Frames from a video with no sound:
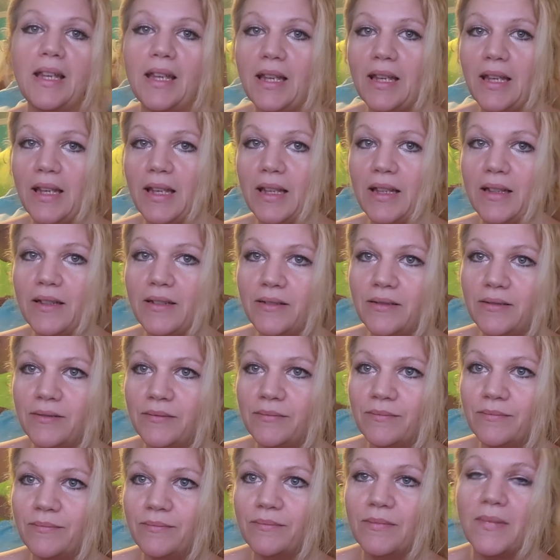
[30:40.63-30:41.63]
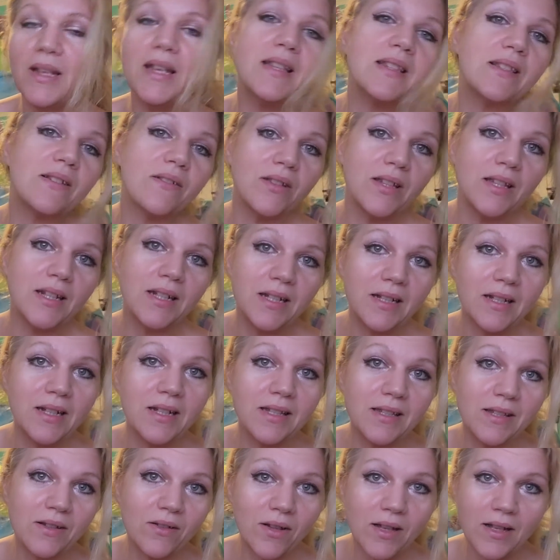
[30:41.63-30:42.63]
He is cleaning
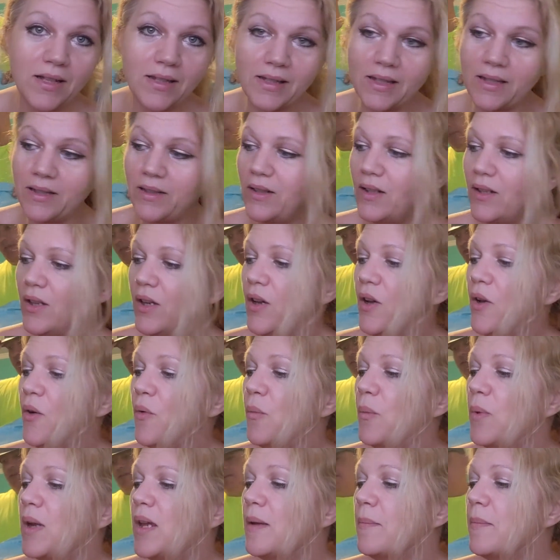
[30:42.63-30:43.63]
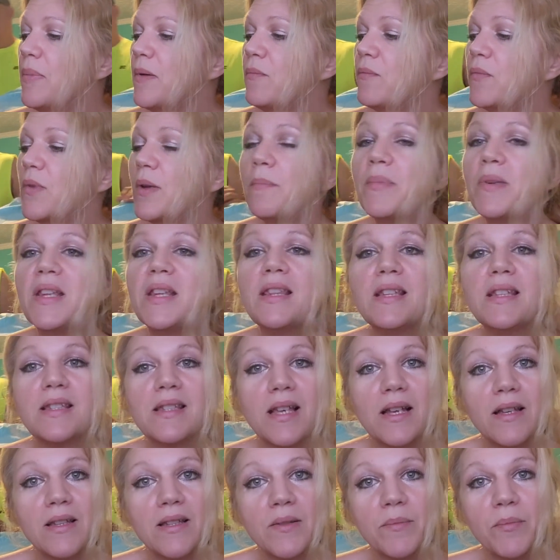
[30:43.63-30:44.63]
his closet. We have been ripping this
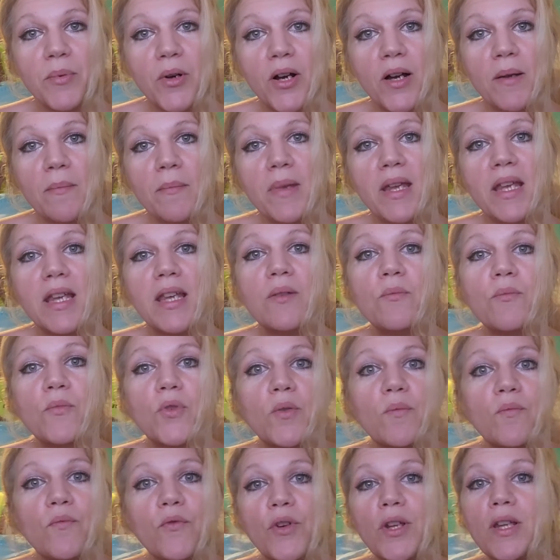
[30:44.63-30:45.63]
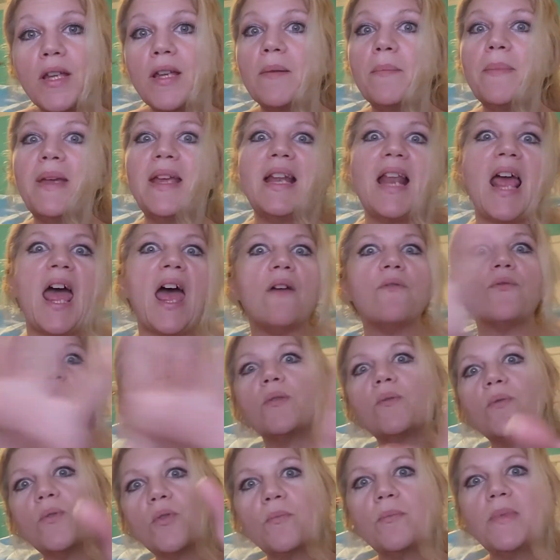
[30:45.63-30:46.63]
house apart, making room for him in
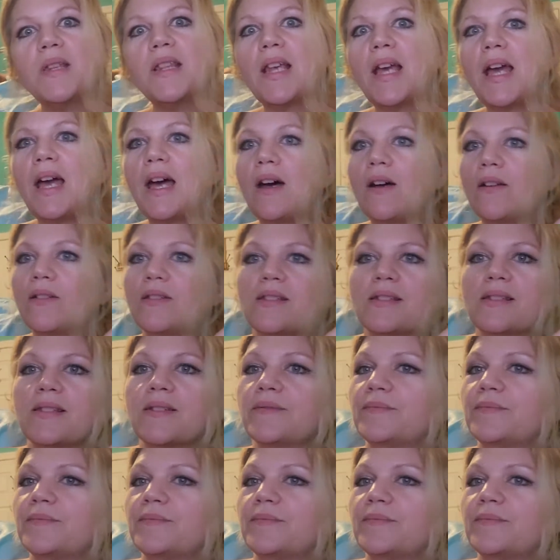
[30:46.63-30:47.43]
every room in the house.